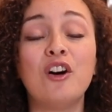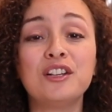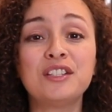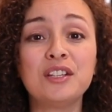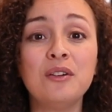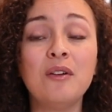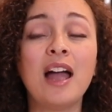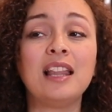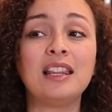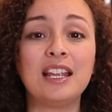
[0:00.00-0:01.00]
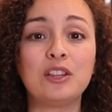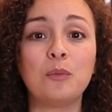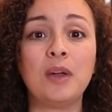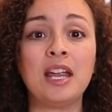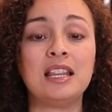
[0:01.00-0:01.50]
also, I like the
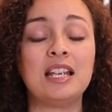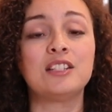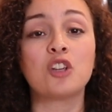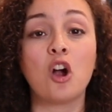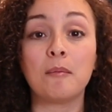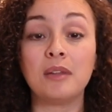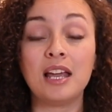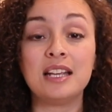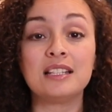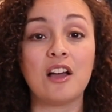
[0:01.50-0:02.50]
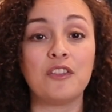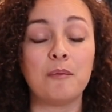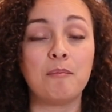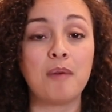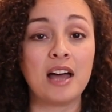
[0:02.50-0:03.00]
way things caramelize on the
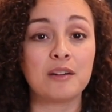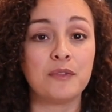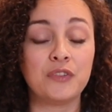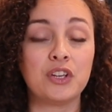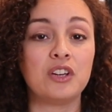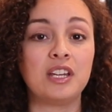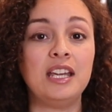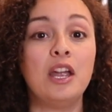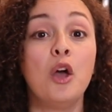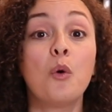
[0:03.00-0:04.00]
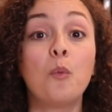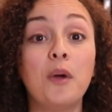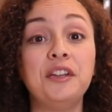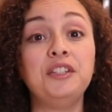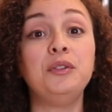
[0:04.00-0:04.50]
bottom of the cookie
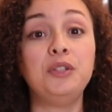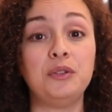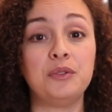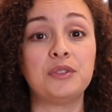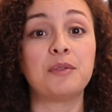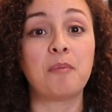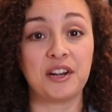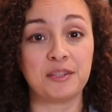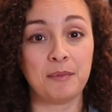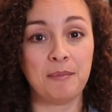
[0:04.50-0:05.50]
when you use the parchment